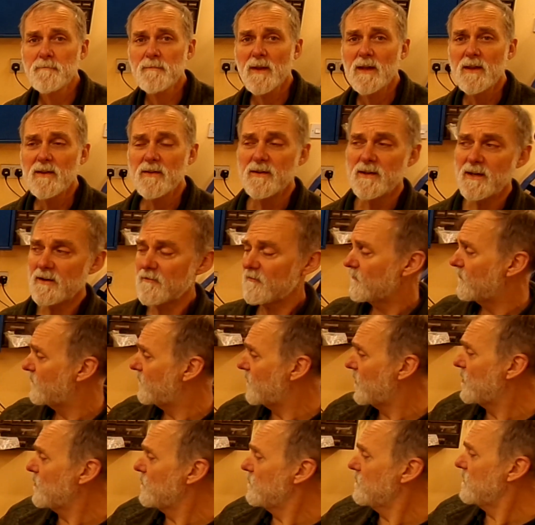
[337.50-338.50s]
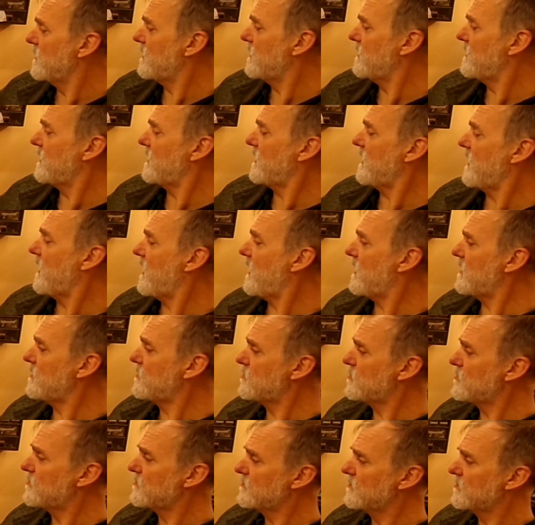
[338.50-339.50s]
The foam leading
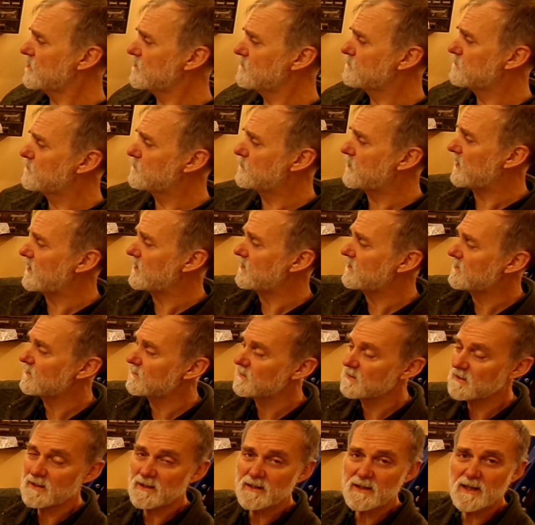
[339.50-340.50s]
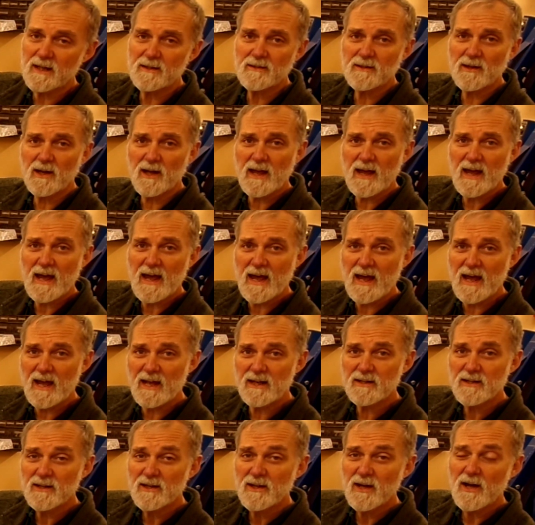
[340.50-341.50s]
edge, the bit that I
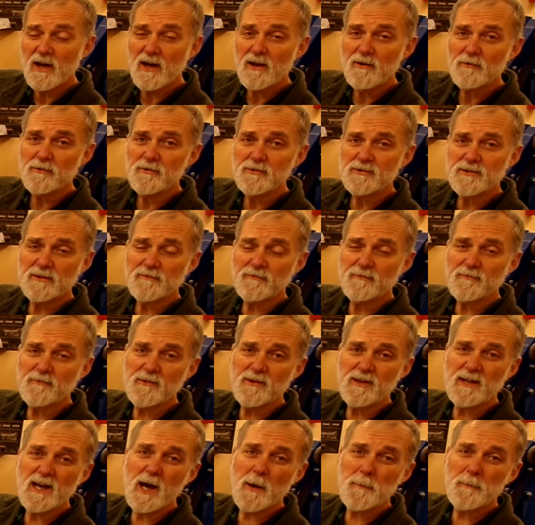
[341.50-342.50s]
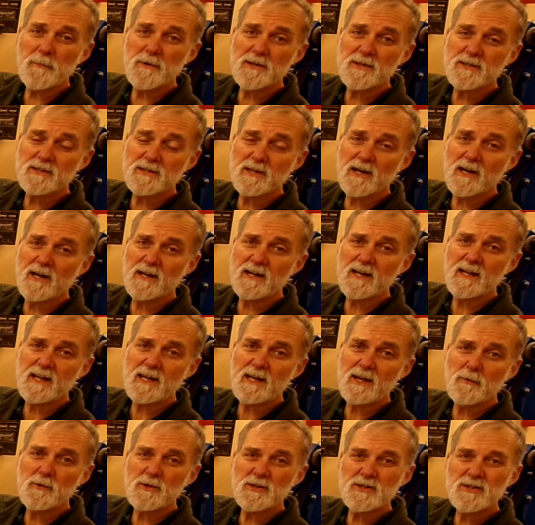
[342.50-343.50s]
had was for the upper side
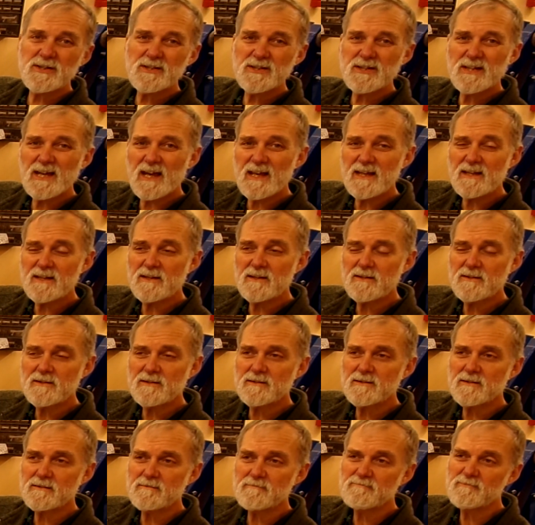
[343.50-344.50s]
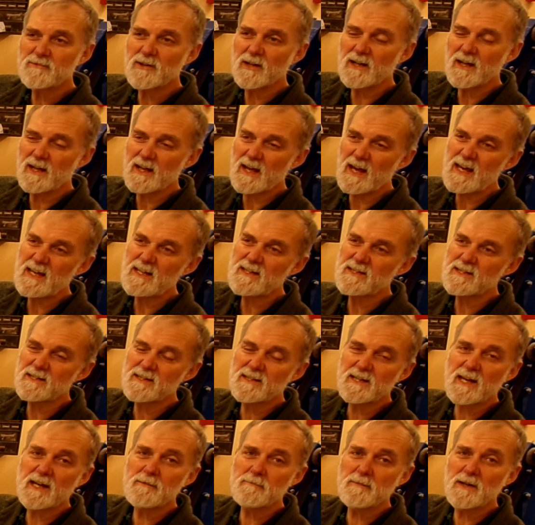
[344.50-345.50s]
here was 8 to
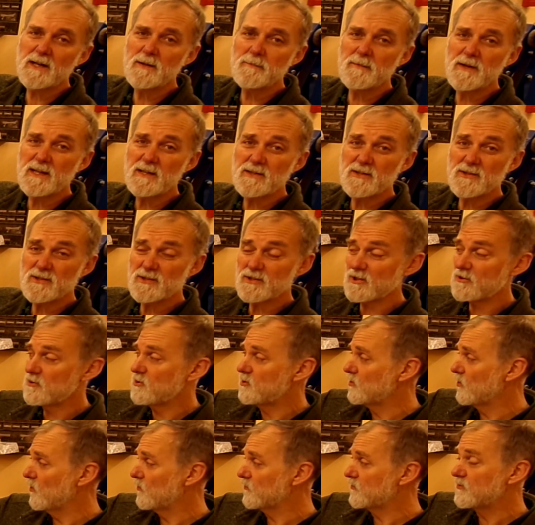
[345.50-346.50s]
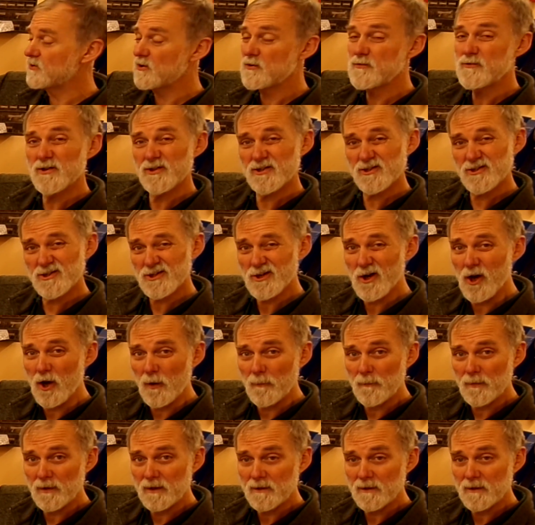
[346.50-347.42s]
10 millimeters too short to do the top,